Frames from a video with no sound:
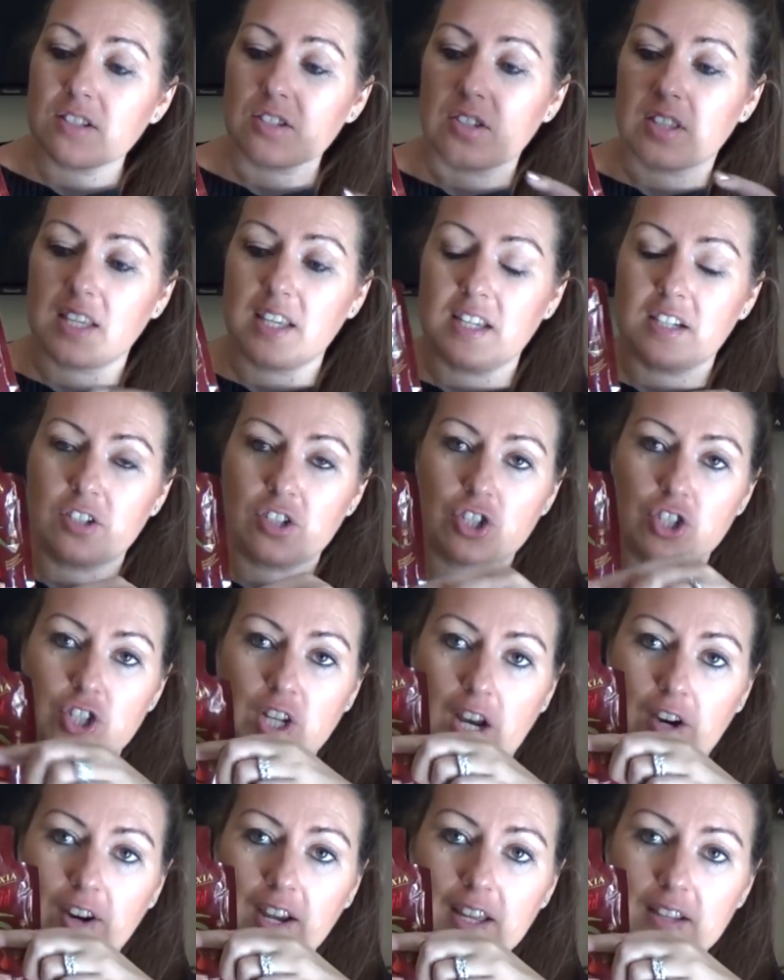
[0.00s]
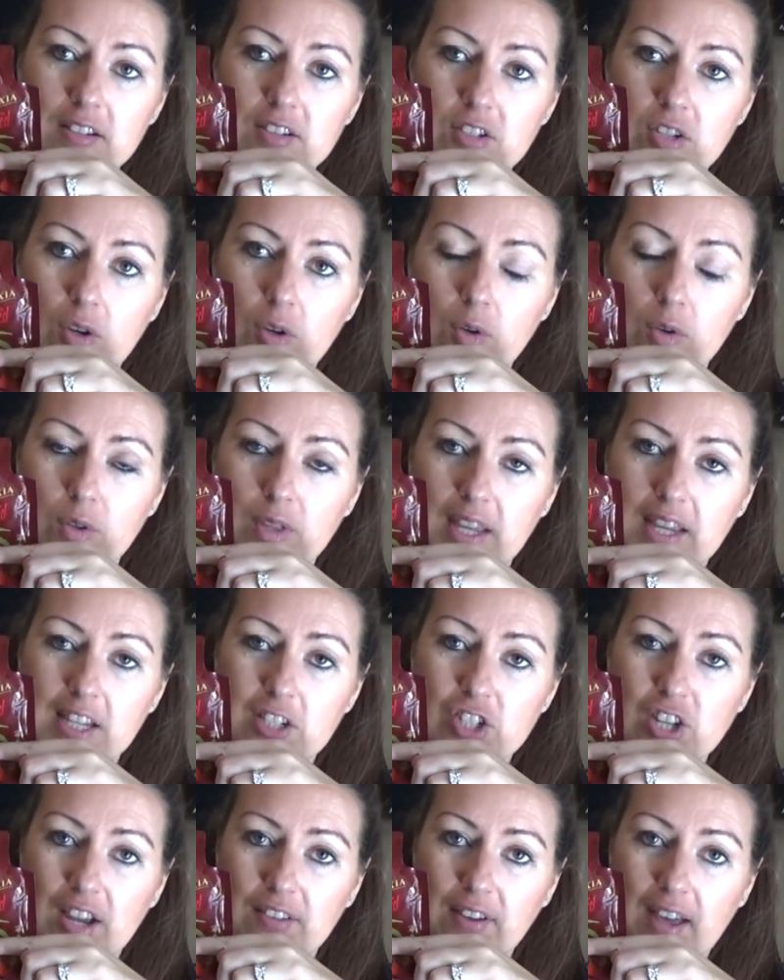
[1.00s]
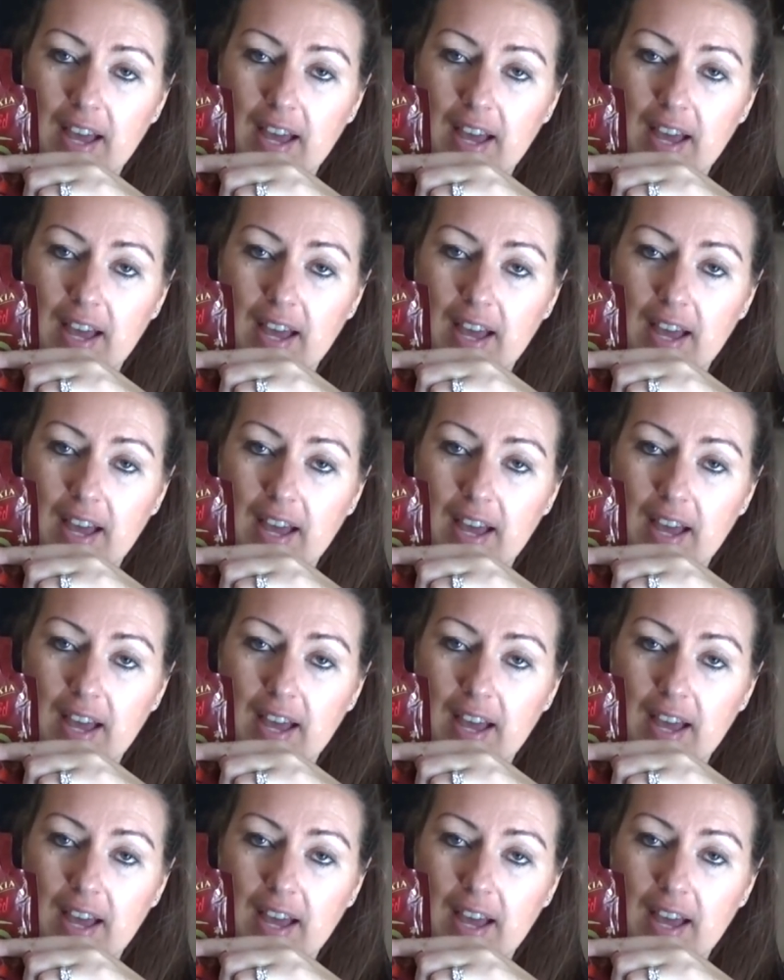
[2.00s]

so the kids share it, so they each have